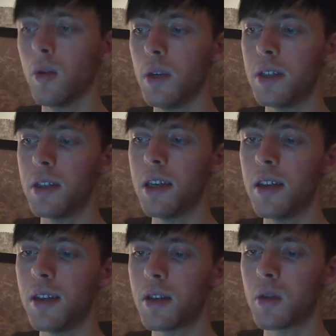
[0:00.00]
We see
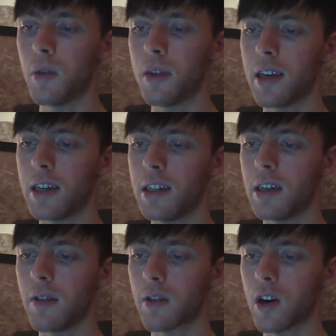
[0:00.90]
this with the
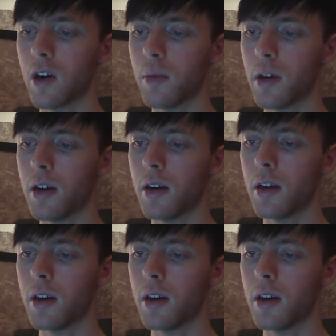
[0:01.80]
idea of karma,